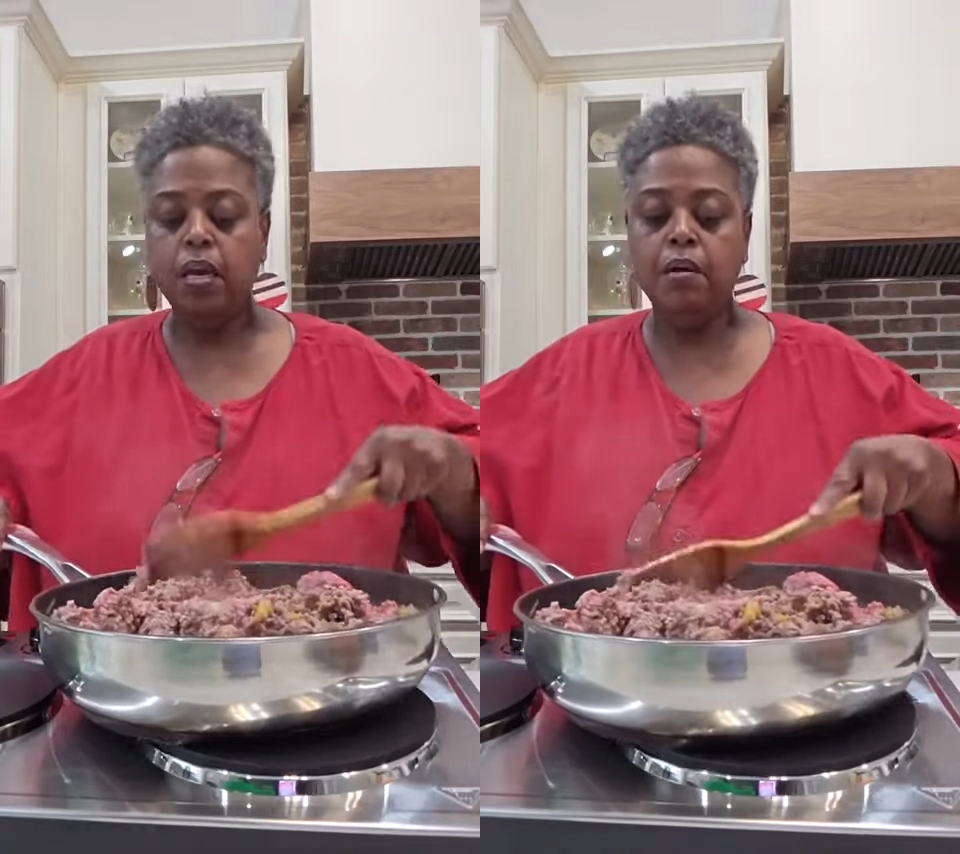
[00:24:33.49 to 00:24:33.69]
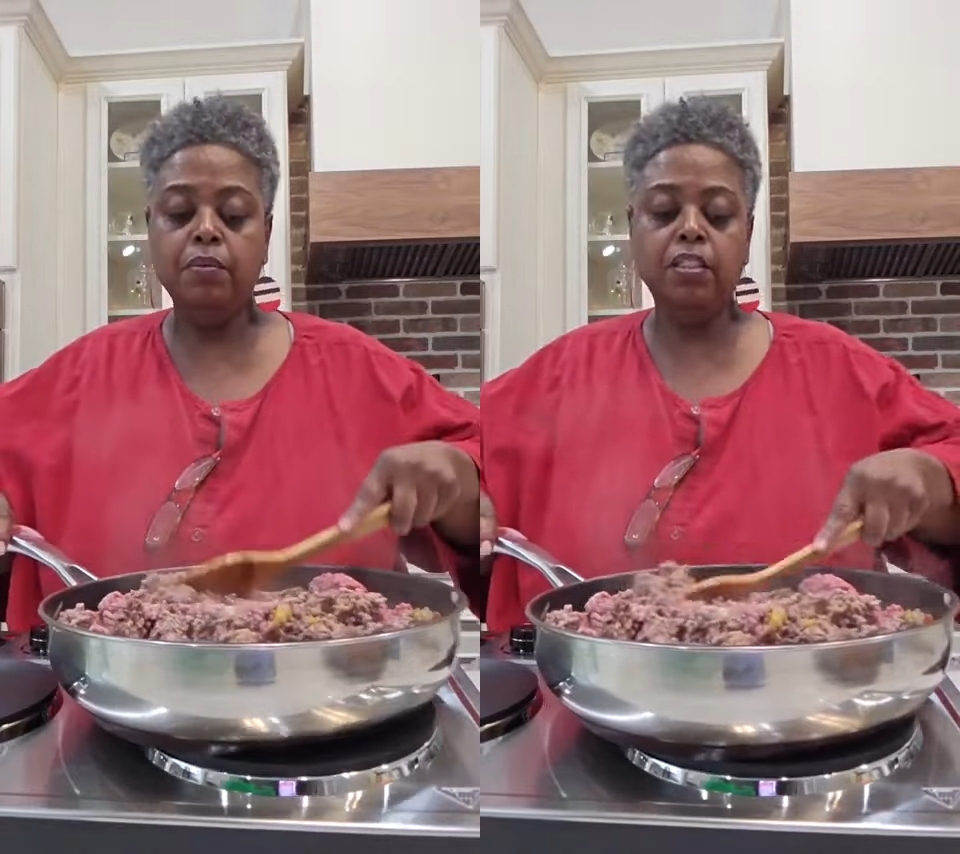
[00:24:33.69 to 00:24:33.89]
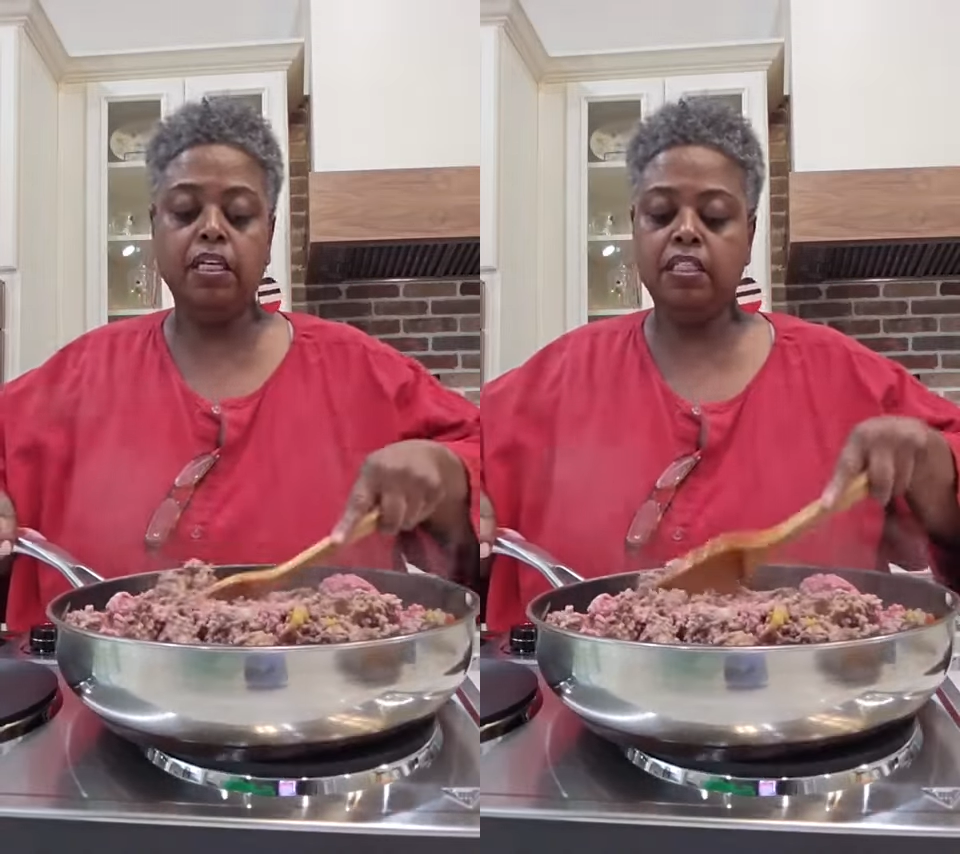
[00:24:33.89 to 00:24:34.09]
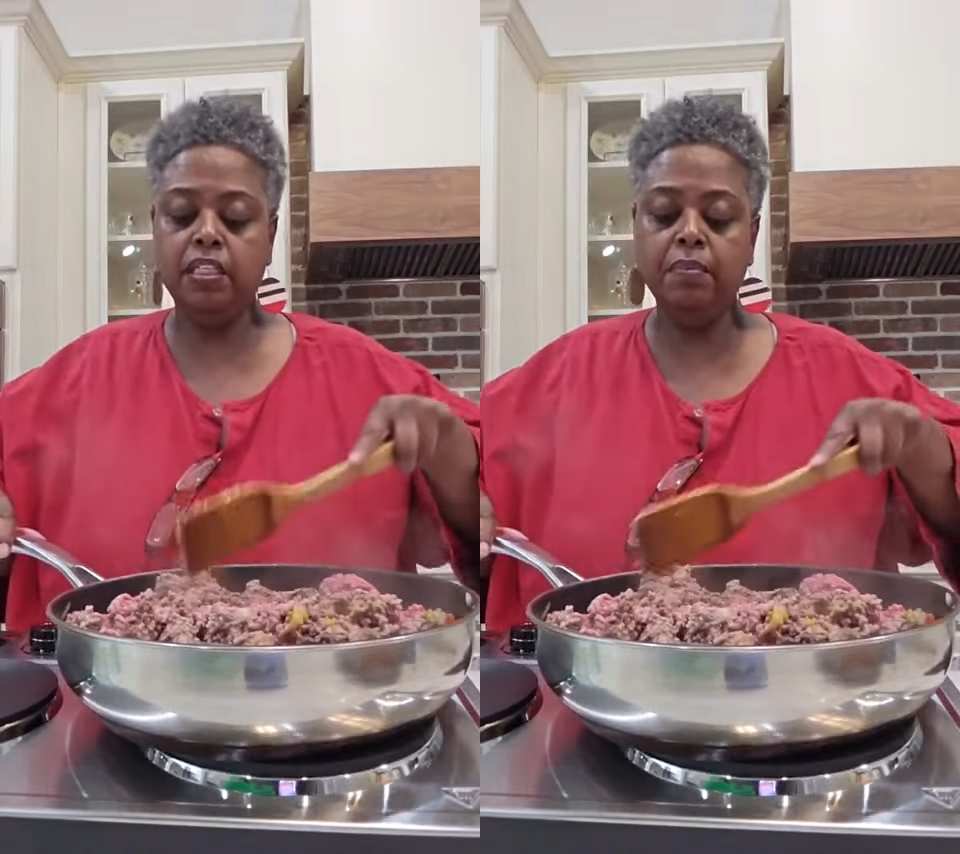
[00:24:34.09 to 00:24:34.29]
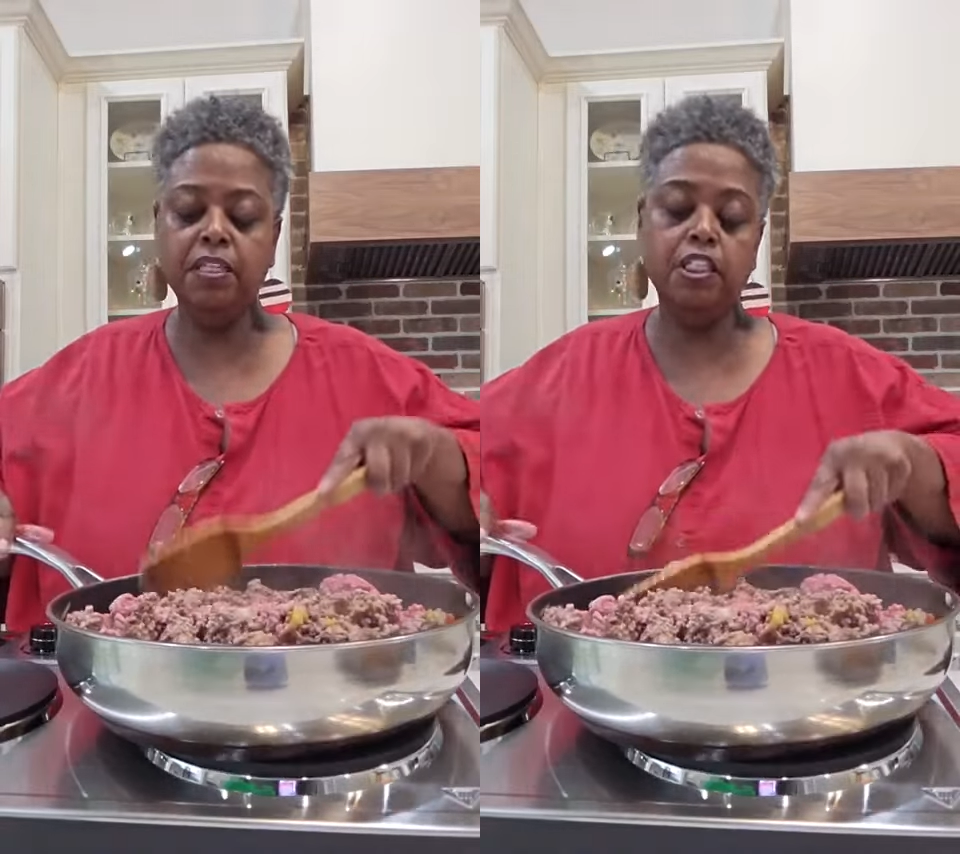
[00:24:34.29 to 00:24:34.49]
I'm going to take
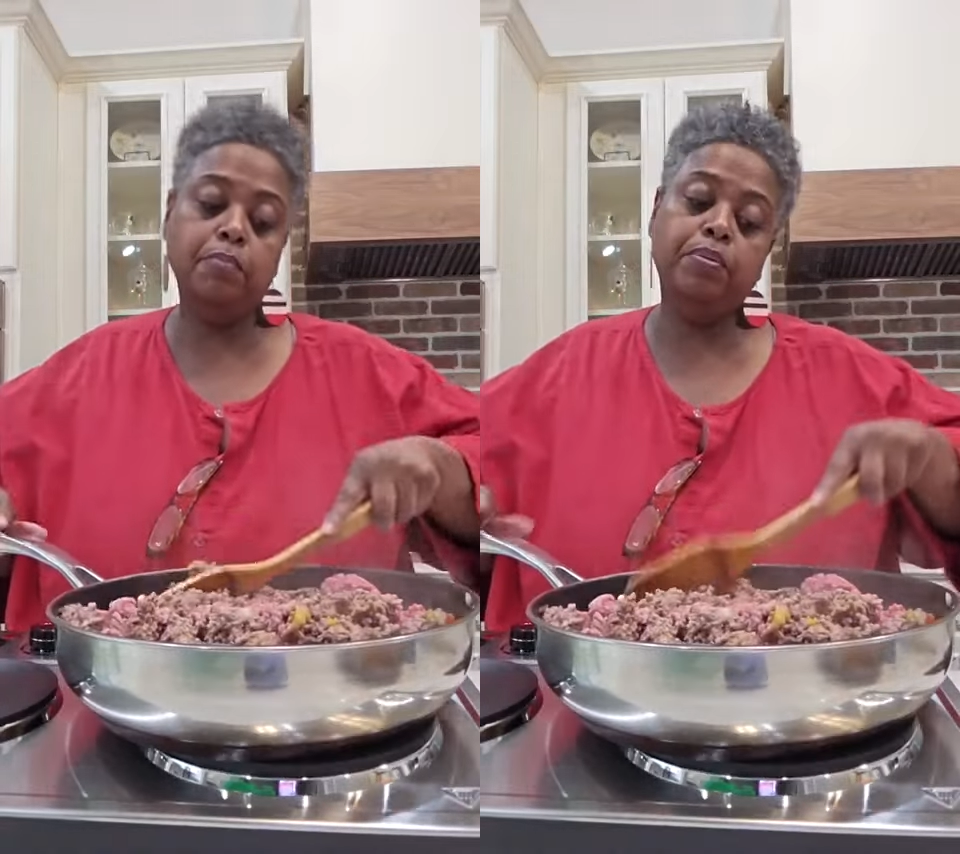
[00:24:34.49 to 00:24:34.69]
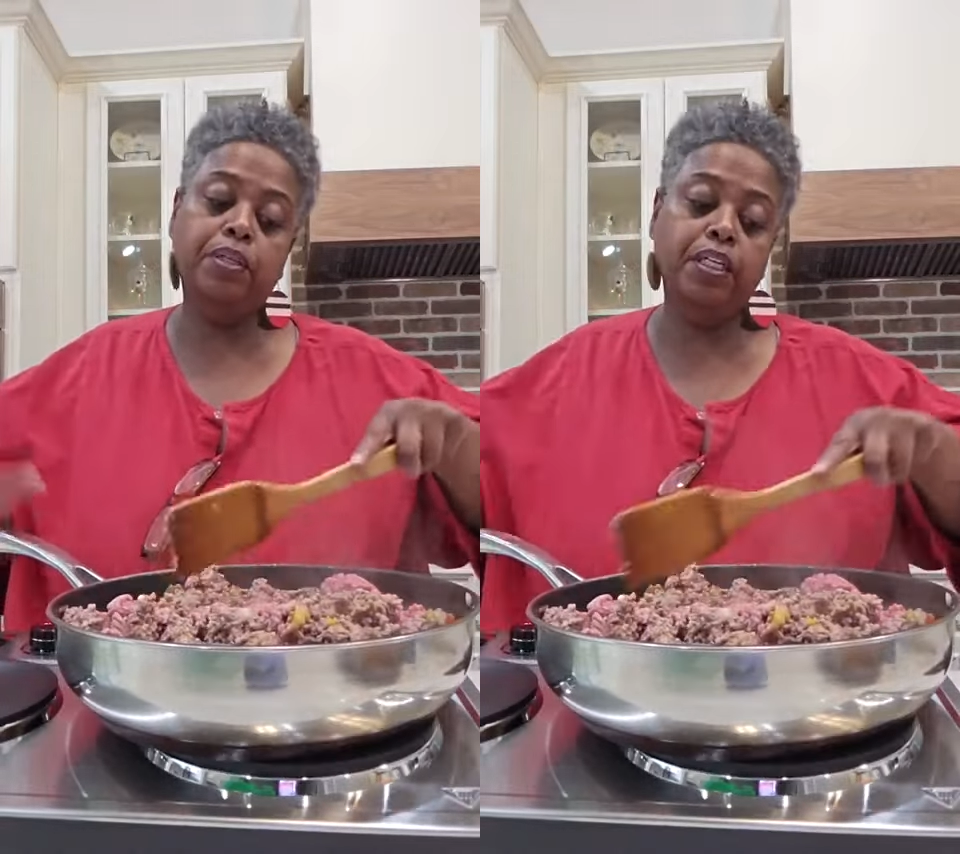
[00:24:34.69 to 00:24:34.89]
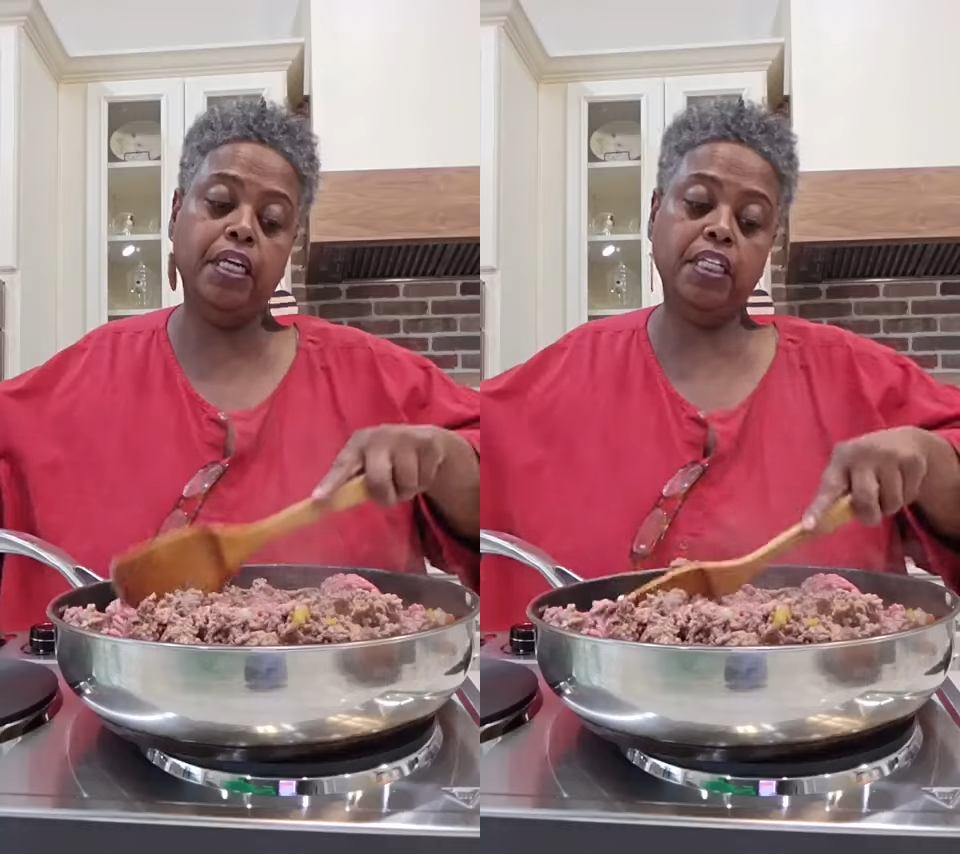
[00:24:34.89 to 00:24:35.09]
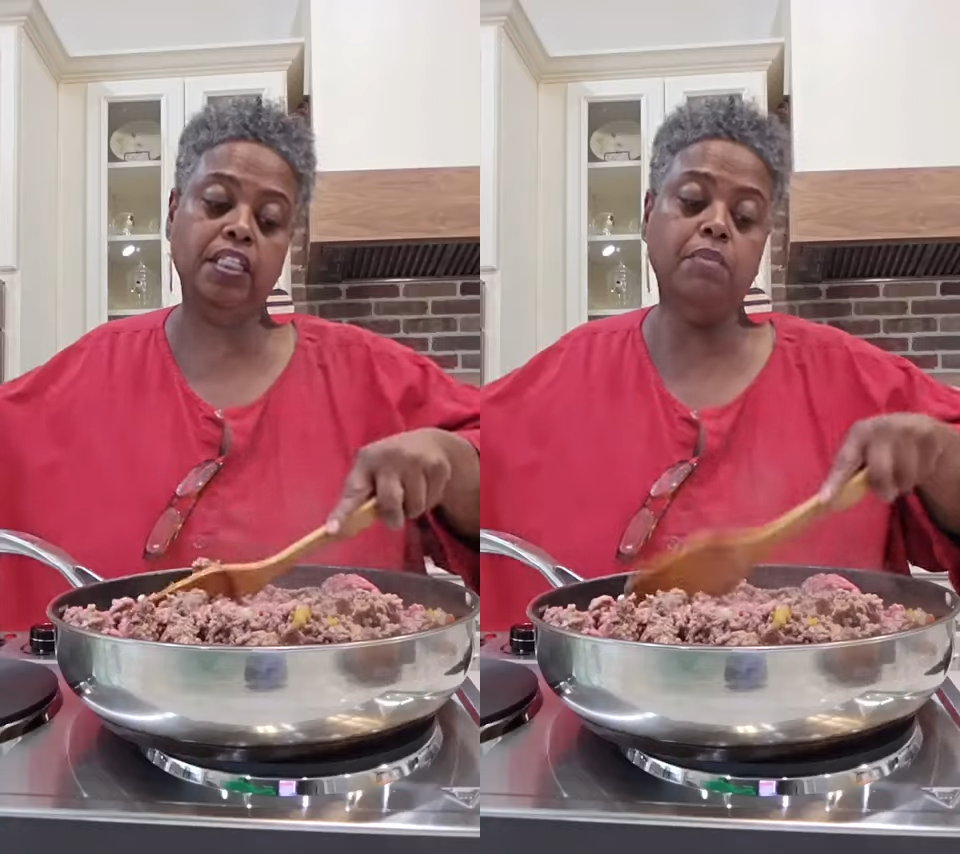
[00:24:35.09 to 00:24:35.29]
some of this and put it in.